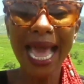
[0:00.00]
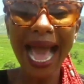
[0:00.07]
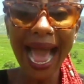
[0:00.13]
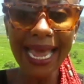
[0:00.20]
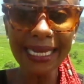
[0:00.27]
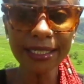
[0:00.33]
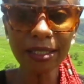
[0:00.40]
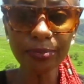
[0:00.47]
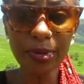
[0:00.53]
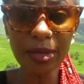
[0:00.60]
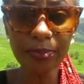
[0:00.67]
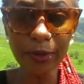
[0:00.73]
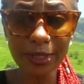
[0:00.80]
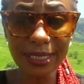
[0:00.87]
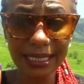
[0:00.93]
Idle
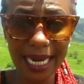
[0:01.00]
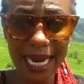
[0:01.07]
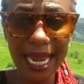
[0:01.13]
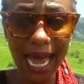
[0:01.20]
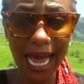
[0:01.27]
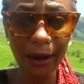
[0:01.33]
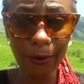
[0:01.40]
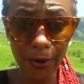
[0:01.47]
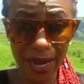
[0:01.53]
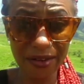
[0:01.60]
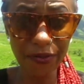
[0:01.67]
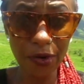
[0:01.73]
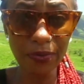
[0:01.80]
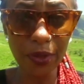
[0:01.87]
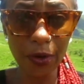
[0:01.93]
people, stay away
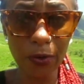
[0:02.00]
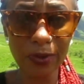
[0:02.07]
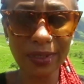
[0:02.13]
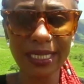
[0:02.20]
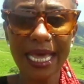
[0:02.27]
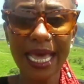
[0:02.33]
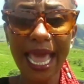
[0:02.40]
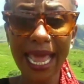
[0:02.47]
from those.